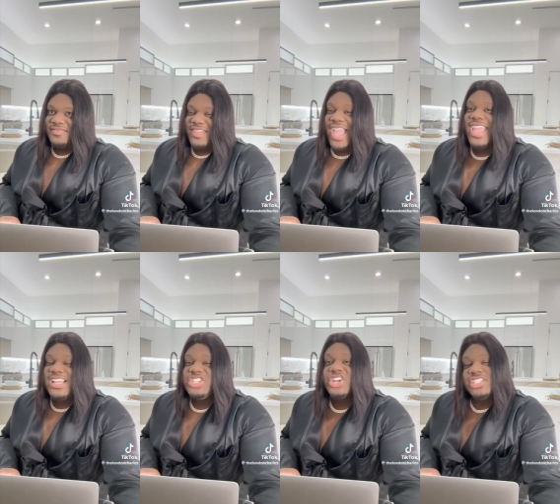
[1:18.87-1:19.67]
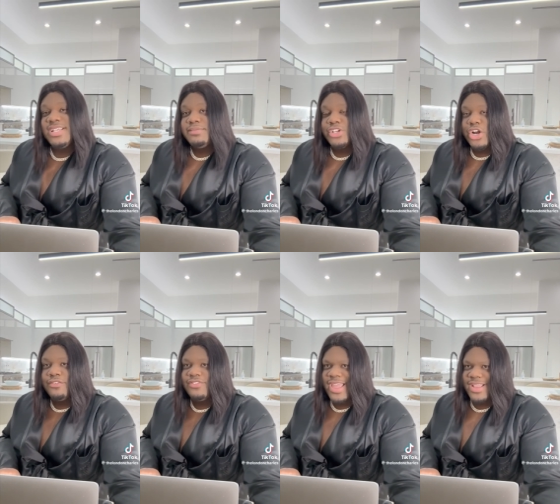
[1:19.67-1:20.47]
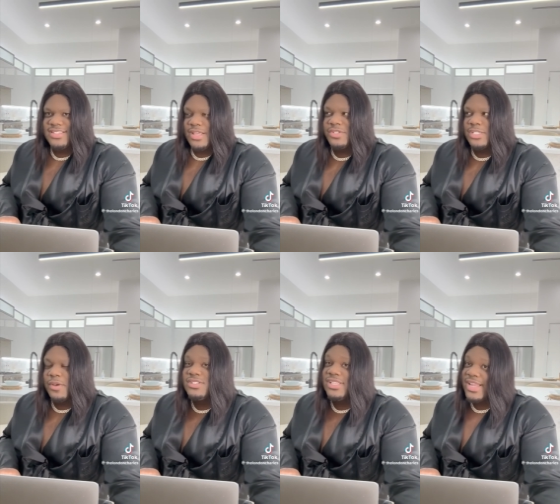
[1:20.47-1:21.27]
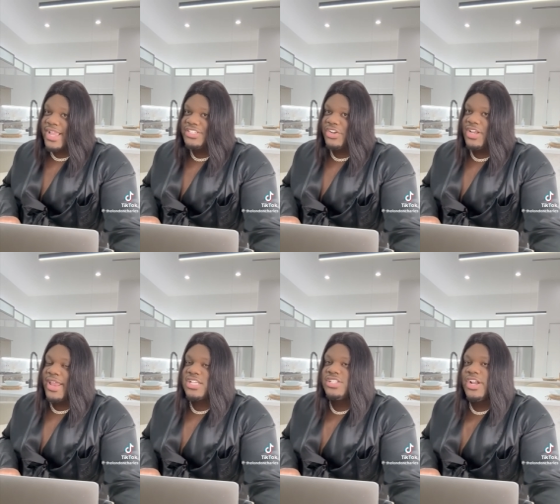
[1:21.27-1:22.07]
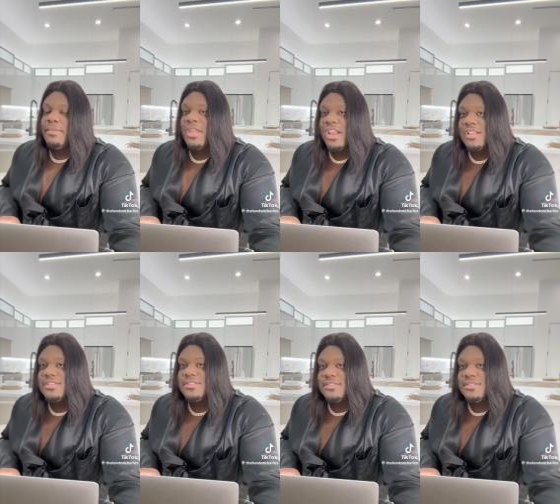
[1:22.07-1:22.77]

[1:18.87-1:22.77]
I intercepted her flight that was supposed to land here in the next 30 minutes.